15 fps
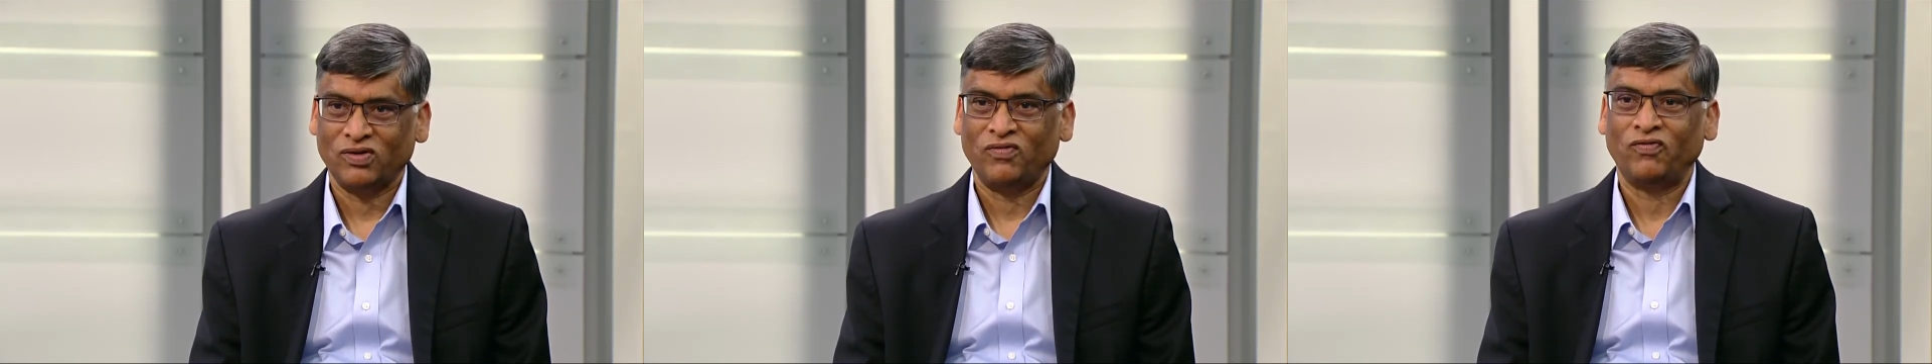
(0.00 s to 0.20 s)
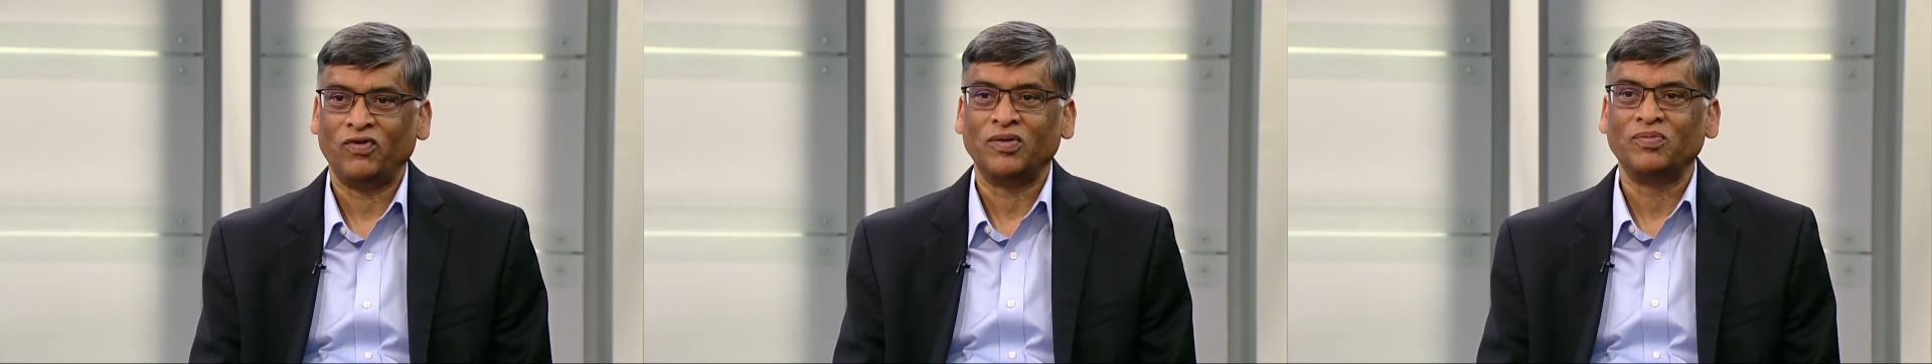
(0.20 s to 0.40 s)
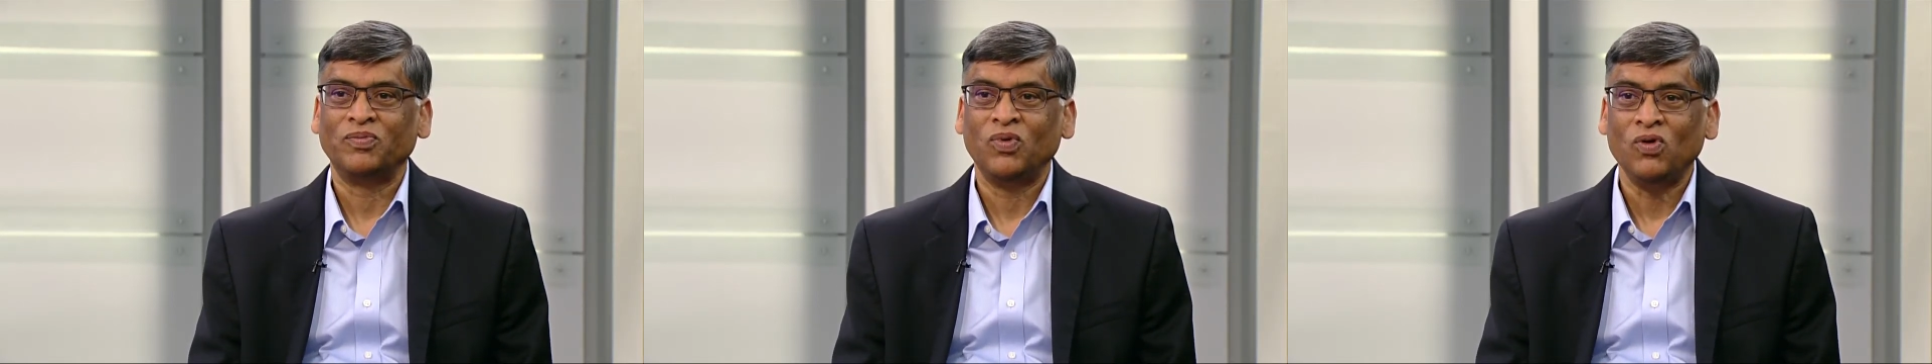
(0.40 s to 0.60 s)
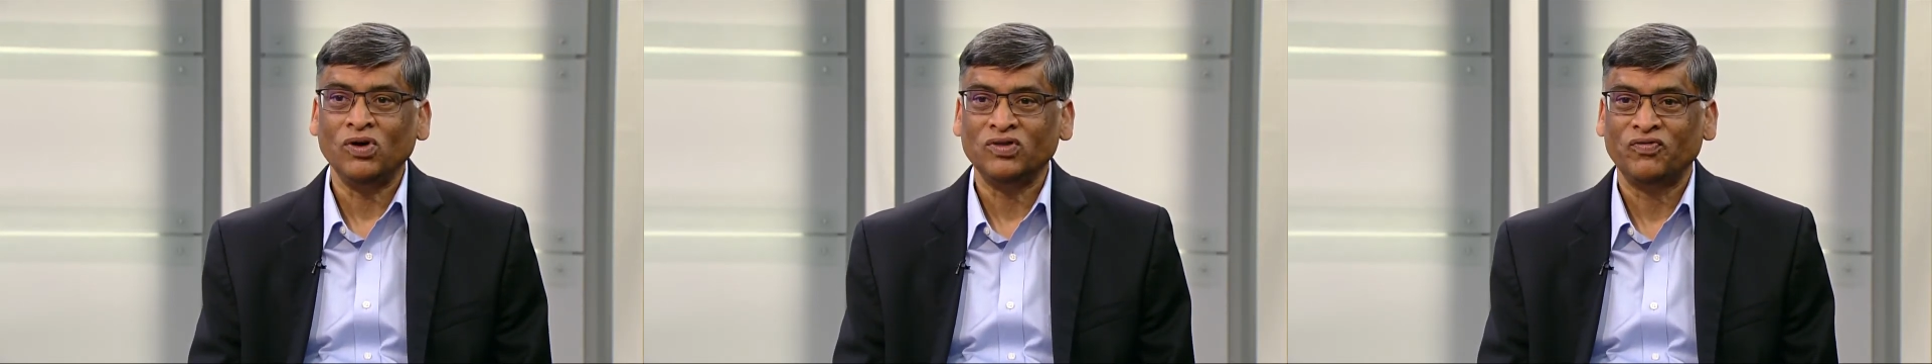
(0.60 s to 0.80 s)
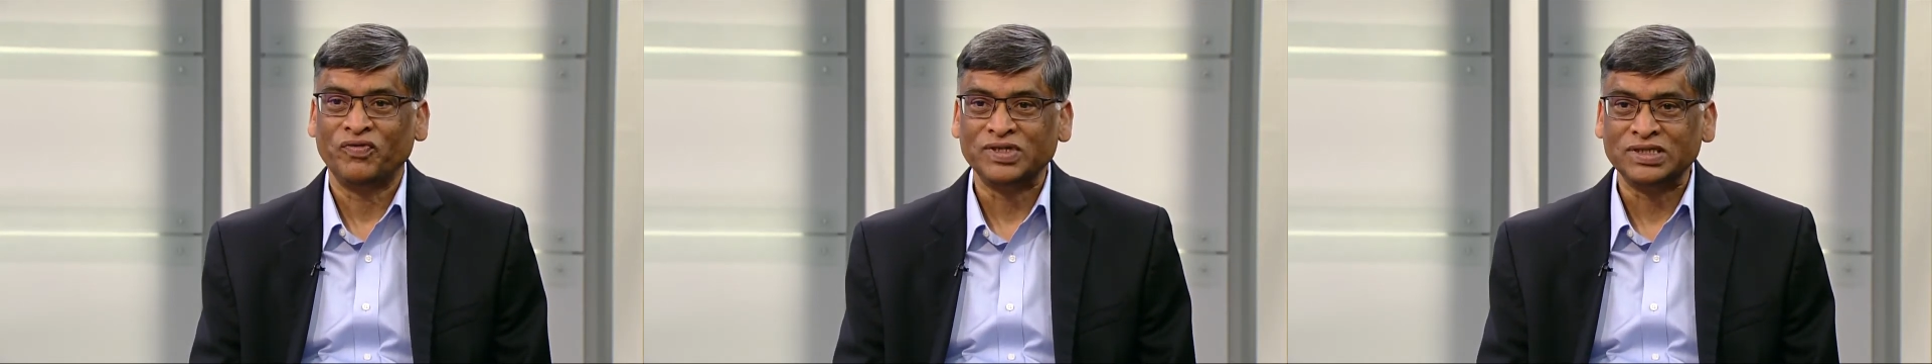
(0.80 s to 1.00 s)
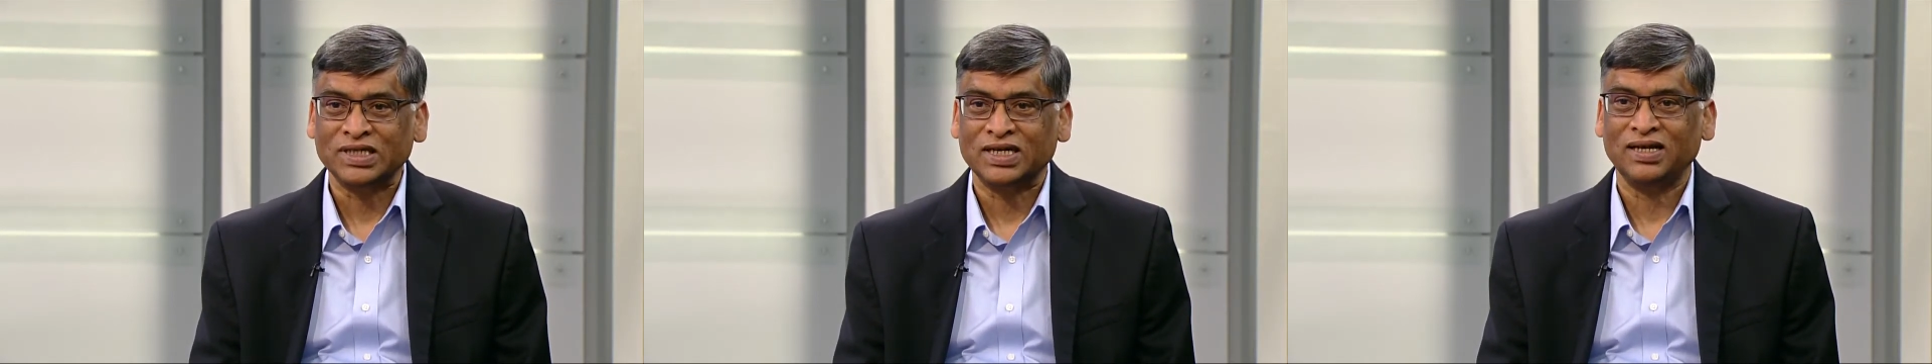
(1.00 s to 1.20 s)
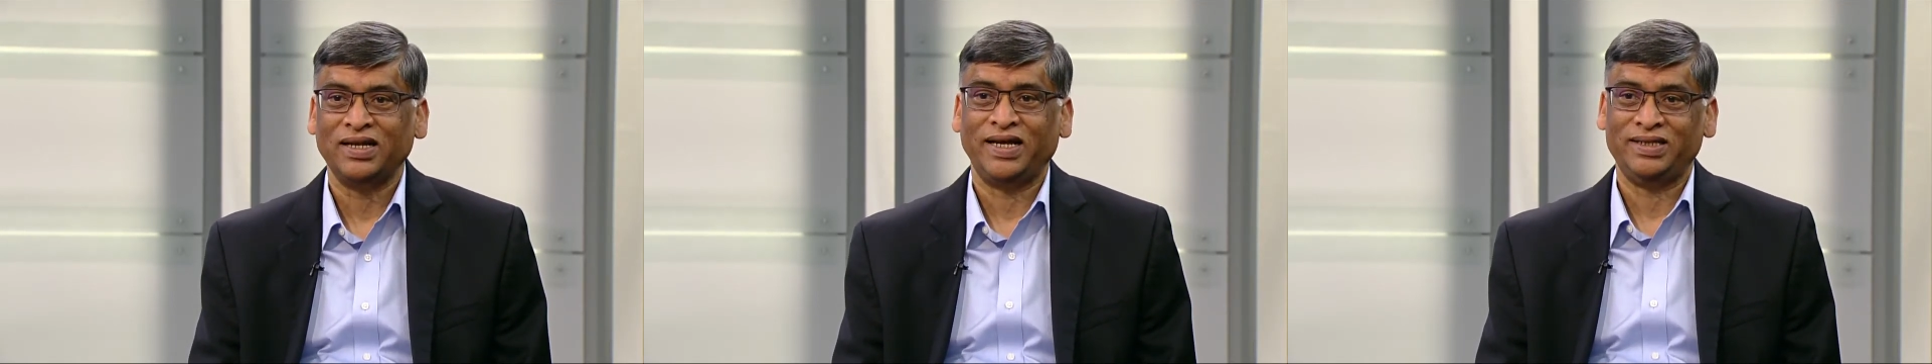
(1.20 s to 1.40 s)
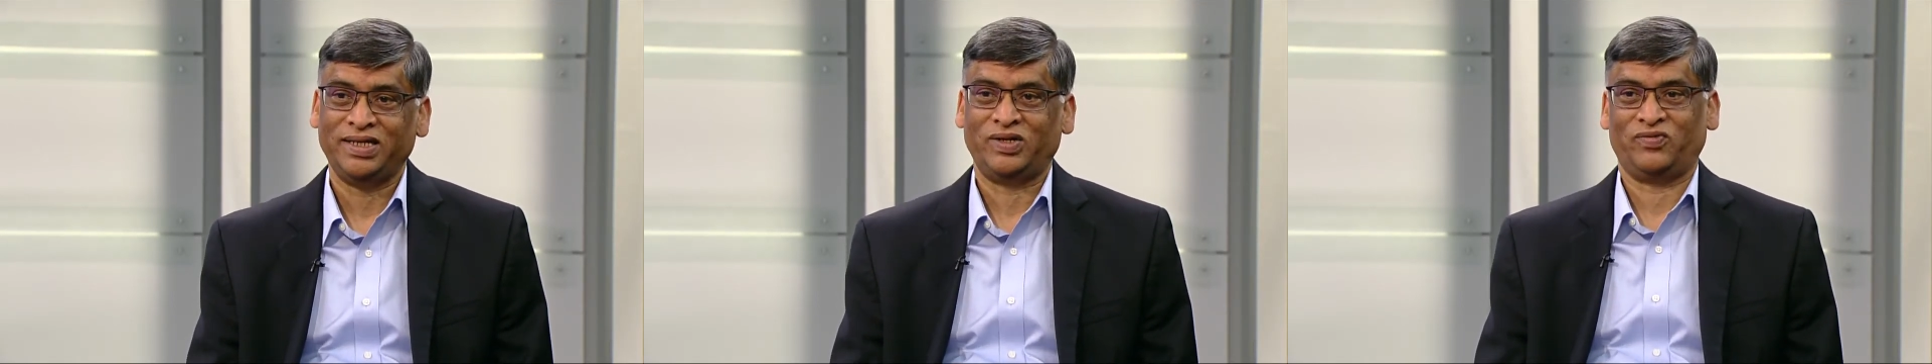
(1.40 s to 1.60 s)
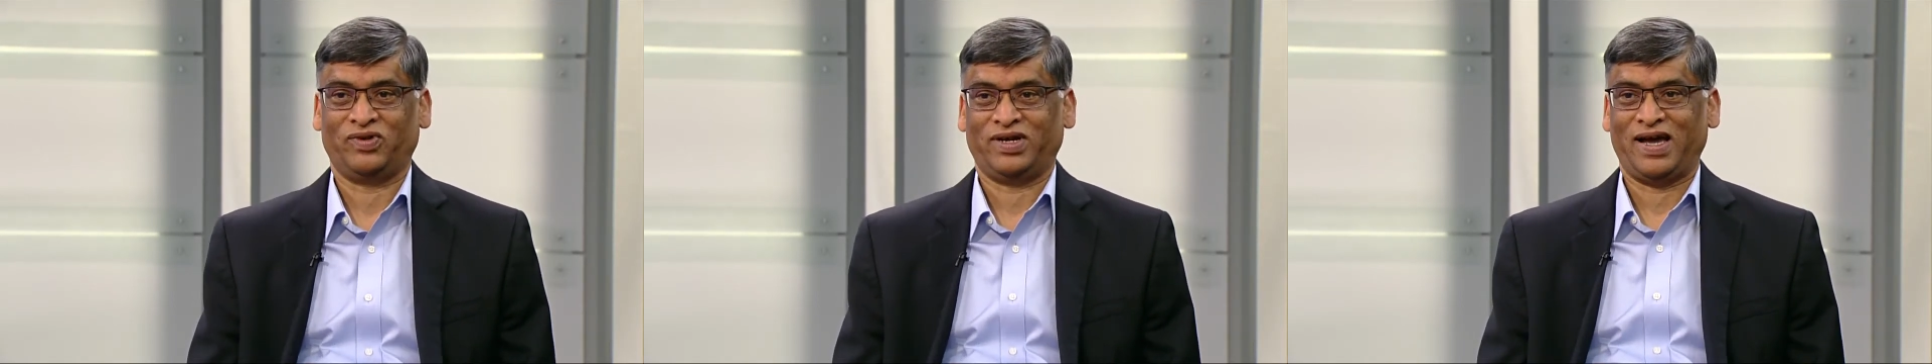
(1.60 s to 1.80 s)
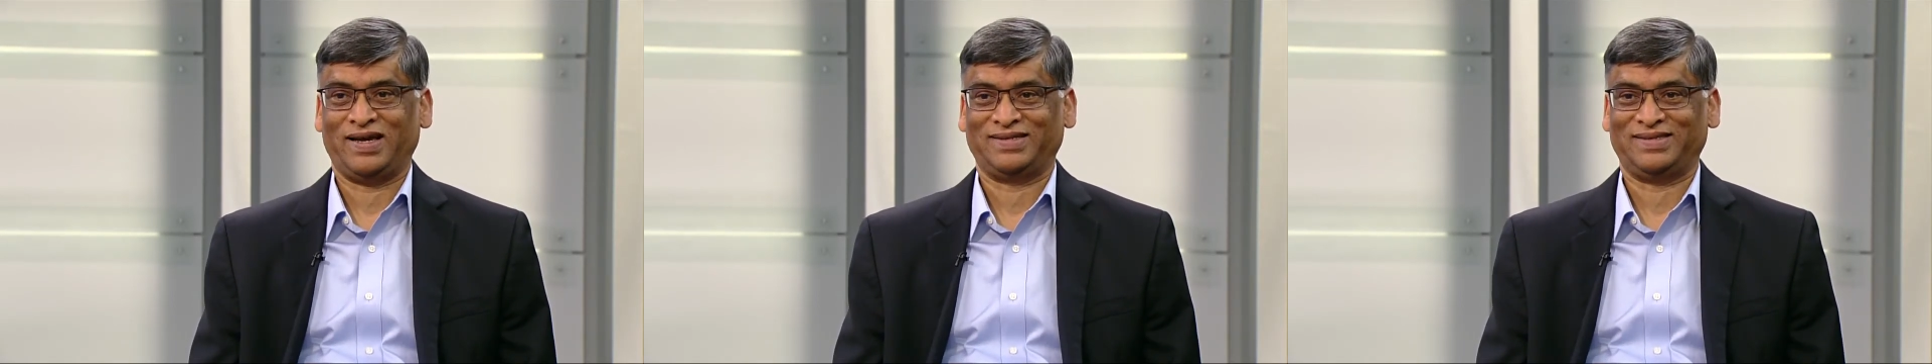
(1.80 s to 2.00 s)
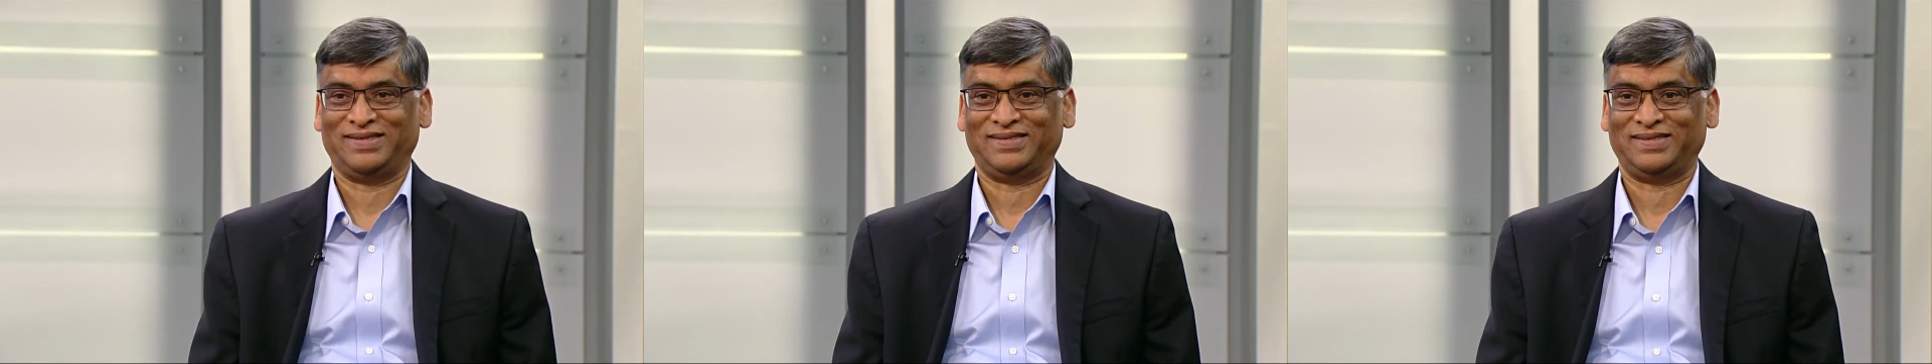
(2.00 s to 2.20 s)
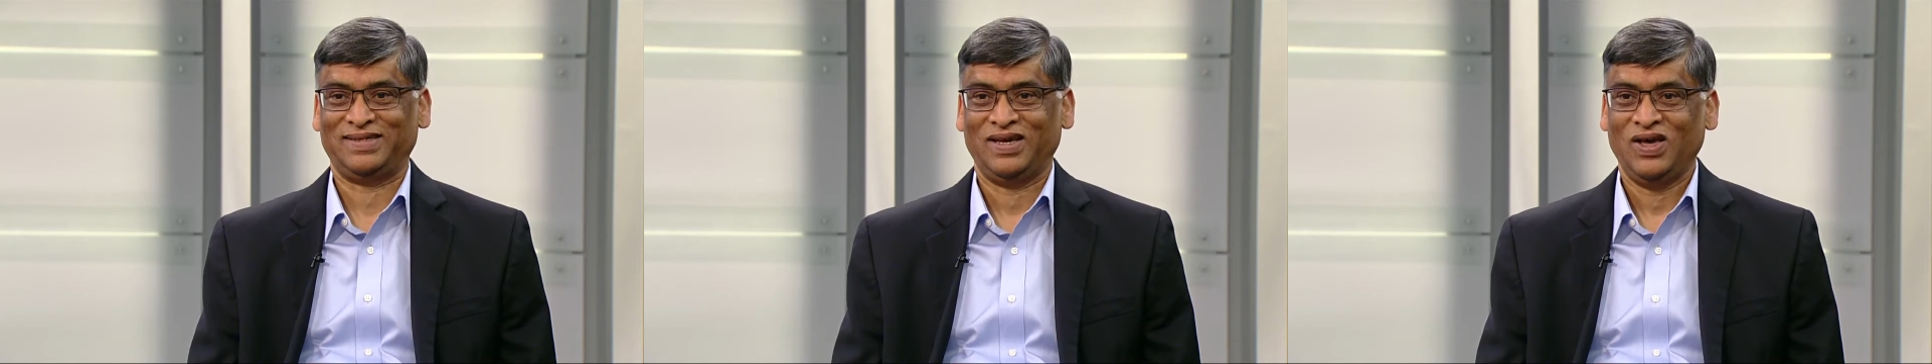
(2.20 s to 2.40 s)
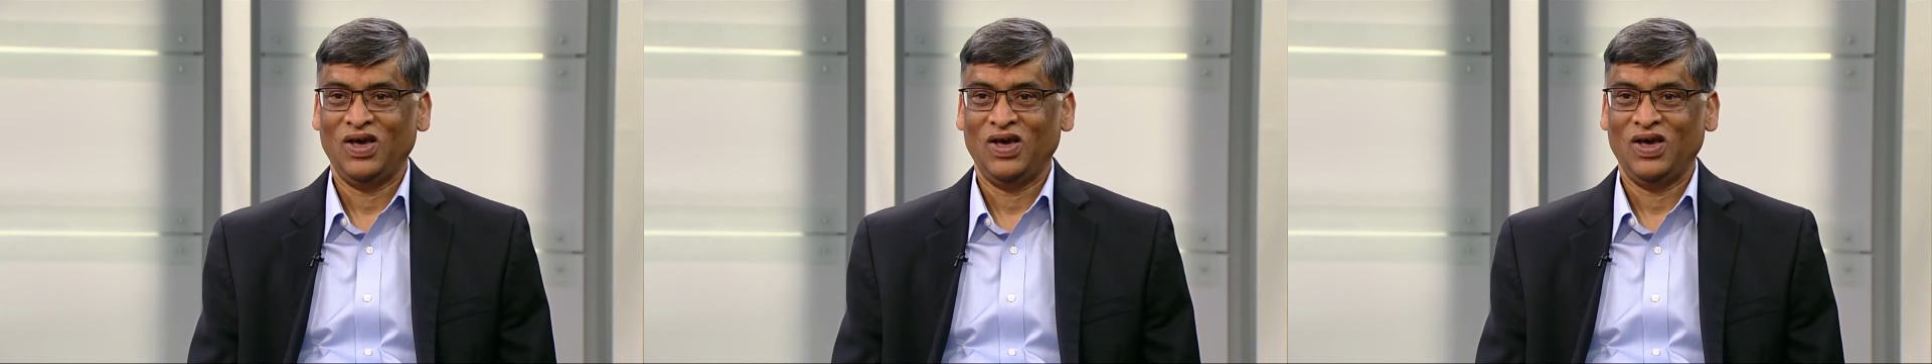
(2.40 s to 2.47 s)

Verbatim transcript: for both physical and network access.